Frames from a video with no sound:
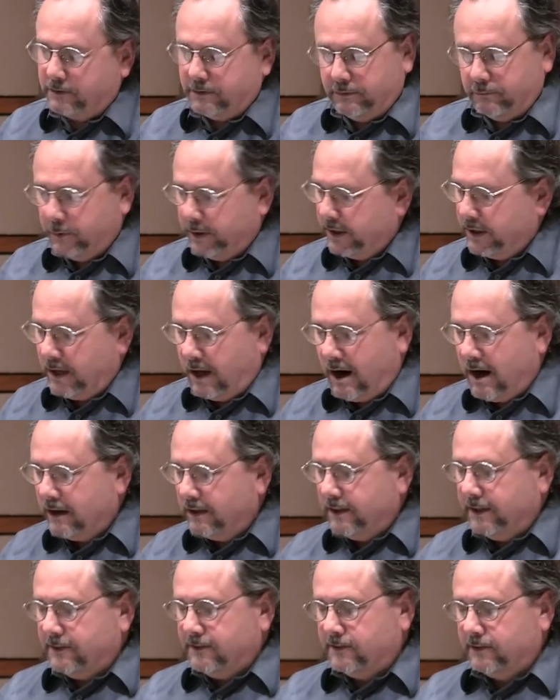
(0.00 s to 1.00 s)
and we can
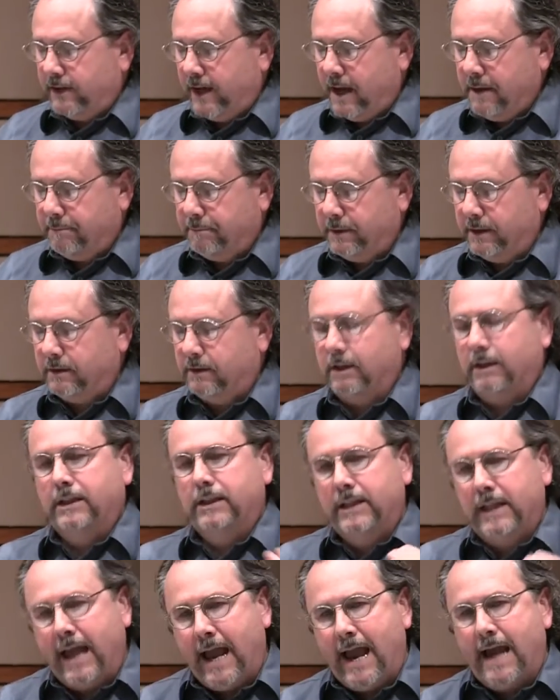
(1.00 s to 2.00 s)
hardly escape it, the
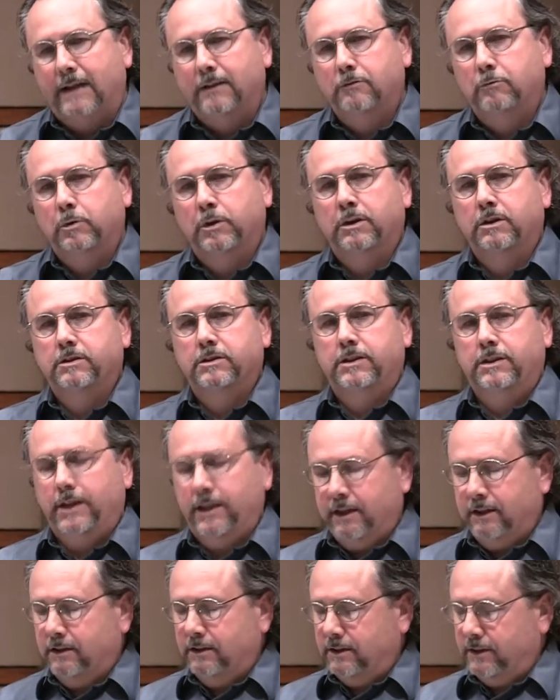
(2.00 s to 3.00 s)
land will
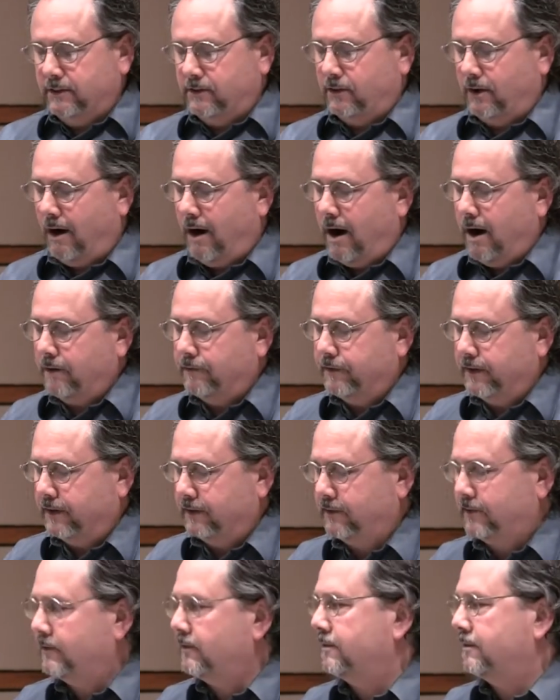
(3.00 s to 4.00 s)
yield its
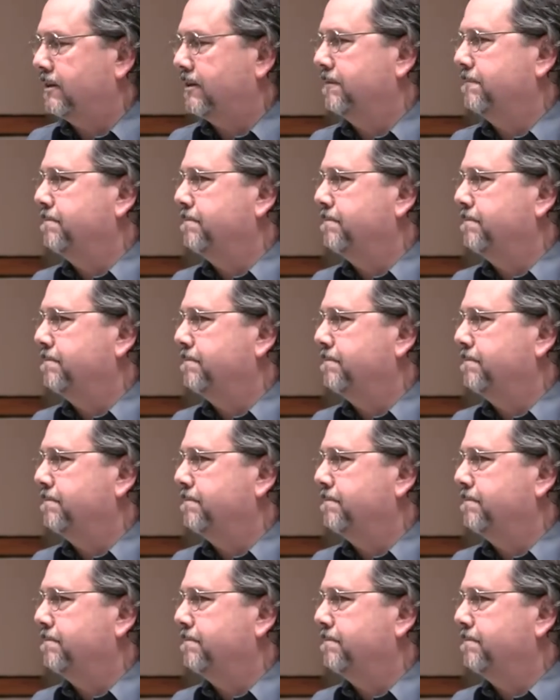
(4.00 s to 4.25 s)
harvest.